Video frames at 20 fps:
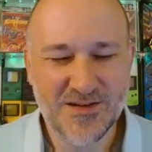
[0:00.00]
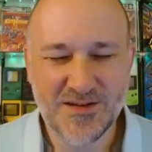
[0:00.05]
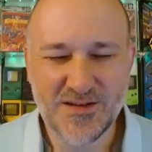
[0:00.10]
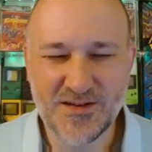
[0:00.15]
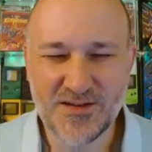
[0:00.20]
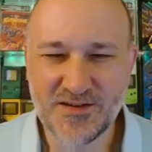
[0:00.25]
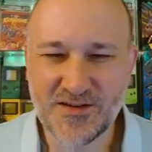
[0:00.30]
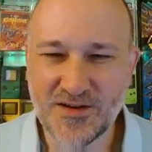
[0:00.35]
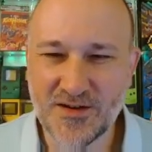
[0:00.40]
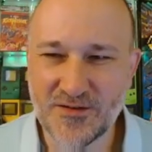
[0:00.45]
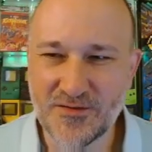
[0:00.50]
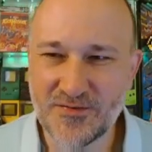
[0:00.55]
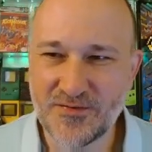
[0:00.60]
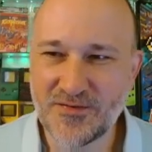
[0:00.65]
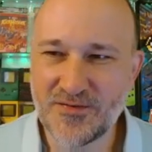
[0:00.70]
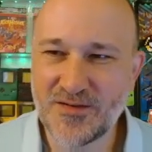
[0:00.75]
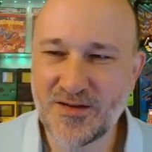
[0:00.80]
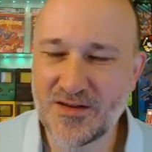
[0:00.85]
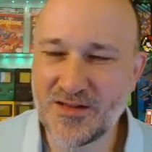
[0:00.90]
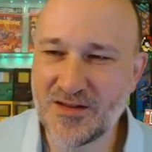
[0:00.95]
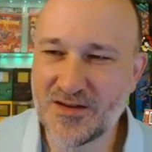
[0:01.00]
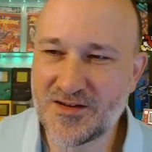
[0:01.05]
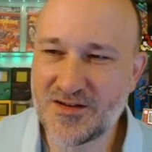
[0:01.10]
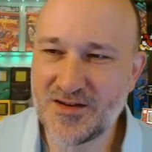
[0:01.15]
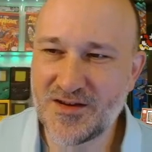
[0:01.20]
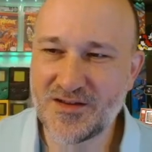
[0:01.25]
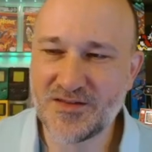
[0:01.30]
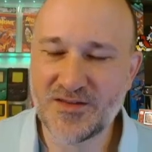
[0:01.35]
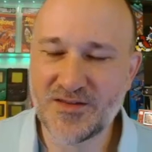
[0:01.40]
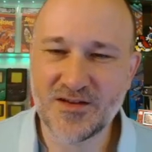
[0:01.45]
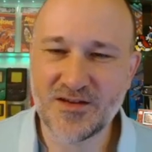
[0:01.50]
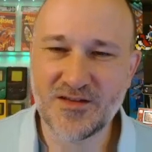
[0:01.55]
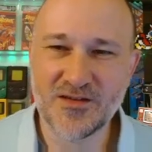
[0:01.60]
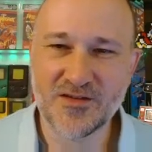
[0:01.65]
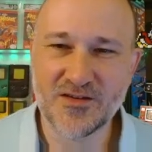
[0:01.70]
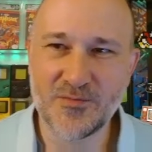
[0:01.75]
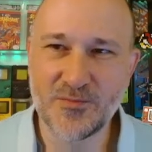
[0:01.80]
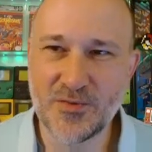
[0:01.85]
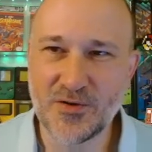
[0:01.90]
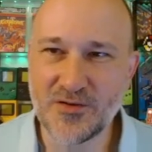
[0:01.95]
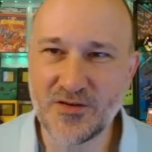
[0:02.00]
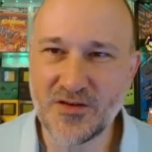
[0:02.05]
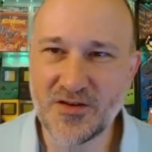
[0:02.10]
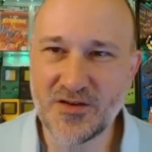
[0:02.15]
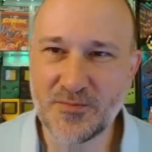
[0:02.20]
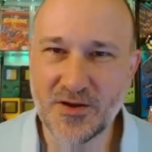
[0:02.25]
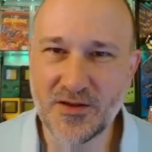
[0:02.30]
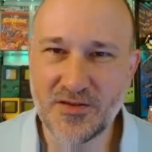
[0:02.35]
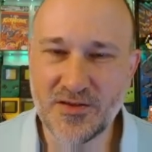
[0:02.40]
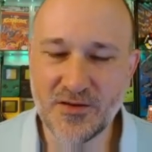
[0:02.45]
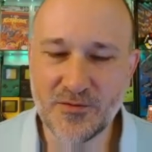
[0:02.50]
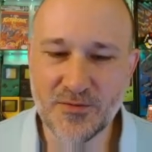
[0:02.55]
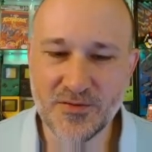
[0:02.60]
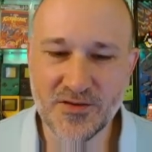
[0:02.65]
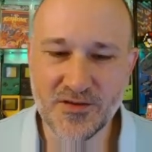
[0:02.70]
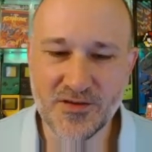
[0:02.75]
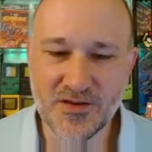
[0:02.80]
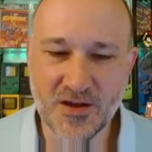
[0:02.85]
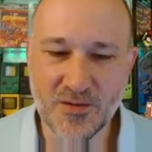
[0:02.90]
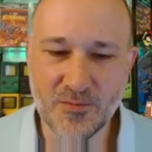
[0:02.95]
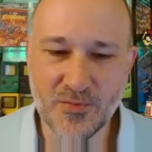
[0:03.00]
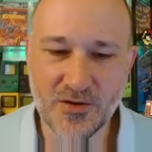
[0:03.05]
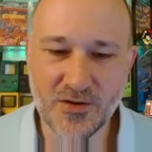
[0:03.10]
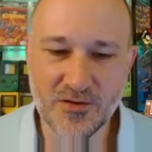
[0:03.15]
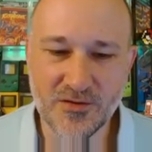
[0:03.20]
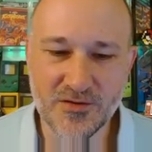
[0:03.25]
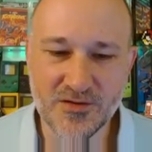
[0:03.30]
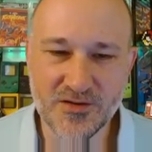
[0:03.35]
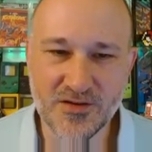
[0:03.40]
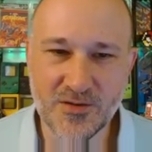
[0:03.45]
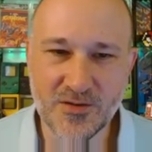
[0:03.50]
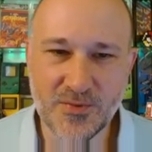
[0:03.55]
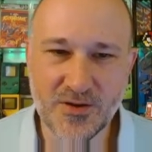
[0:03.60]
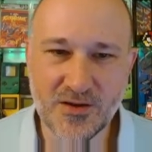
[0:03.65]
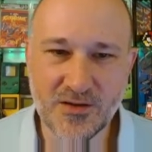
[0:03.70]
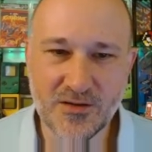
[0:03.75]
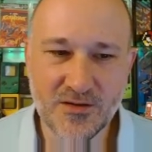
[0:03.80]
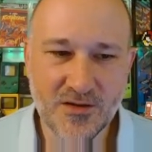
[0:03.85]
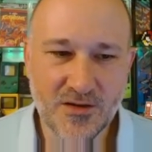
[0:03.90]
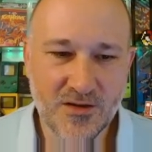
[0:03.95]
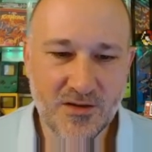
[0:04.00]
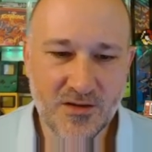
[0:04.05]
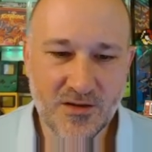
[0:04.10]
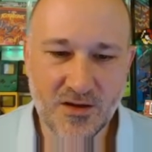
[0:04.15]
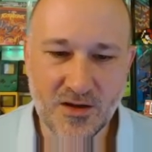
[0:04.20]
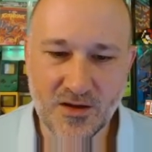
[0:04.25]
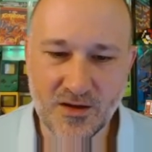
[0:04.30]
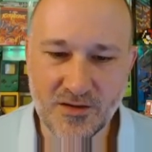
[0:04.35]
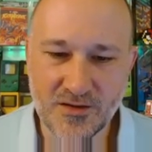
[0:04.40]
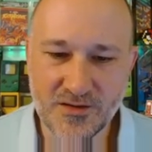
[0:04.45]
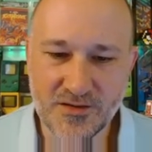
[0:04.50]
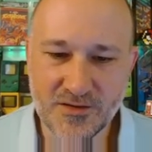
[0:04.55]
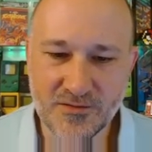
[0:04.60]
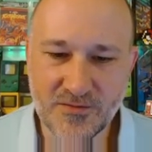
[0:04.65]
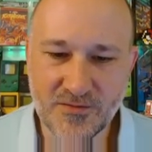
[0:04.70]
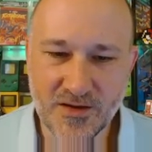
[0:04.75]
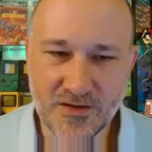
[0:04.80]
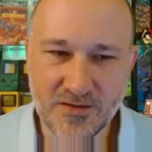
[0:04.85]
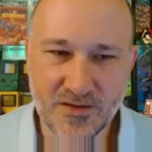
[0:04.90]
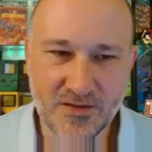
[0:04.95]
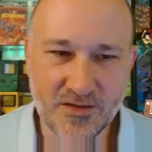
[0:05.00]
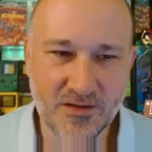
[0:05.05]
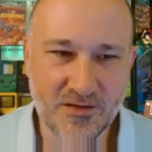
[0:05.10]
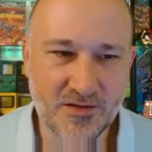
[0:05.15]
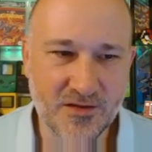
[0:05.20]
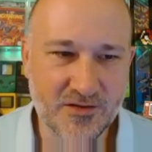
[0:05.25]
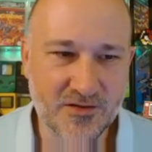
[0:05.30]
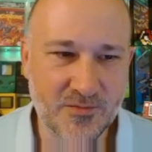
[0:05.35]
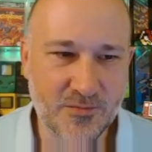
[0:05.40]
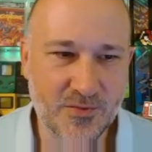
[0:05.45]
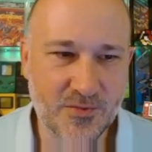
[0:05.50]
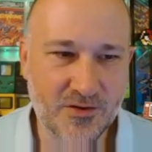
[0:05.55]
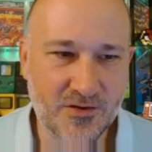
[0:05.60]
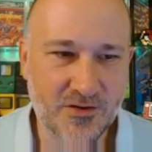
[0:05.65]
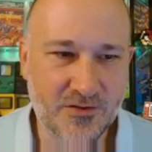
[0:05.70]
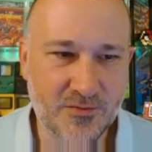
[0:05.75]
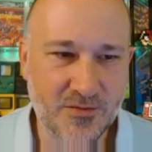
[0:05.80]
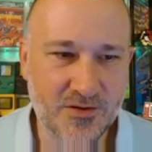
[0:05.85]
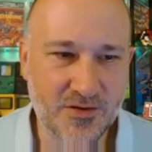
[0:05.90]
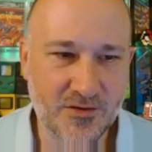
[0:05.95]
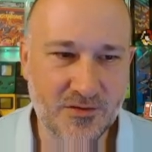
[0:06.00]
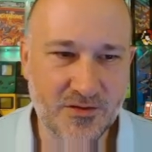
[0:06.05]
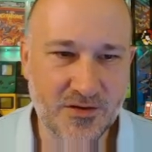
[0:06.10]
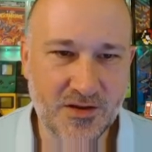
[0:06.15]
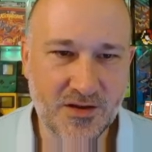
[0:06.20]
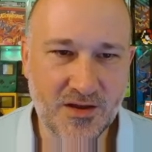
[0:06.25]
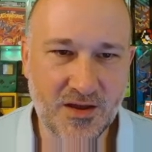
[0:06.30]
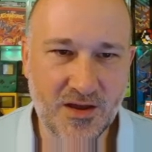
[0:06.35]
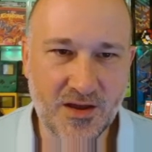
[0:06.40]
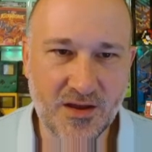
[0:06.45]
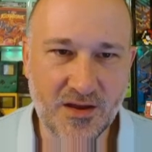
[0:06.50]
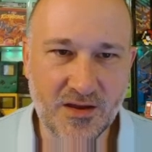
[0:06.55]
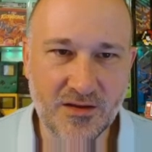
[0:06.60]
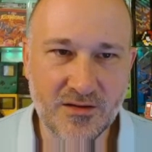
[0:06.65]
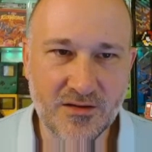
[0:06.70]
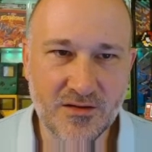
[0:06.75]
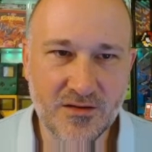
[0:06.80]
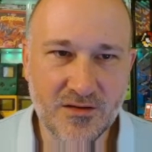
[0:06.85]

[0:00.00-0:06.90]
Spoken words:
It's tough. I'd like to get the collection bonus, but I think what the tiebreaker is going to be is the fact that the collection bonus was only a